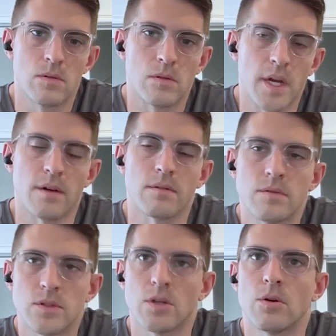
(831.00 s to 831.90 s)
Yeah.
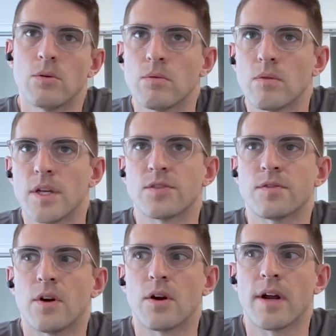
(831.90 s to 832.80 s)
So as
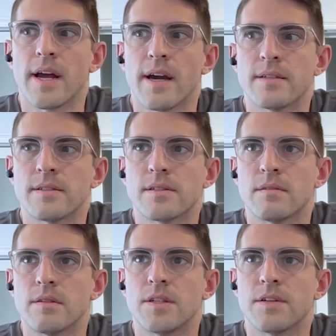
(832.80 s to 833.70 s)
far
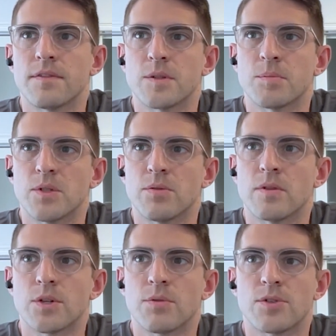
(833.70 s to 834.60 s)
as the difference
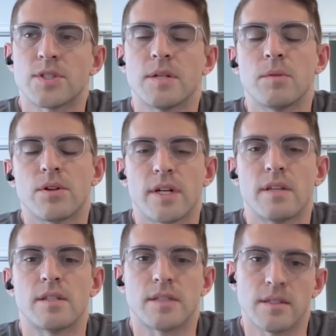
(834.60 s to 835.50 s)
so they're similar
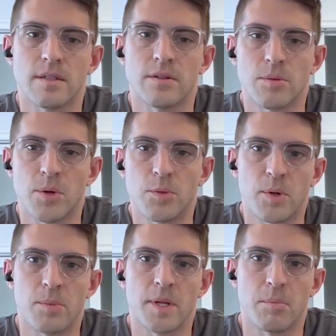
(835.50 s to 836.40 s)
in the sense that they're both
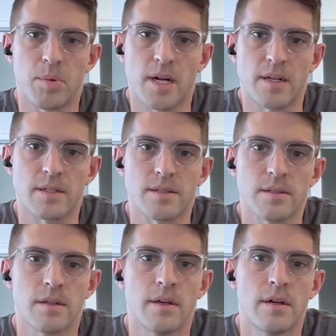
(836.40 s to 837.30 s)
permanent products,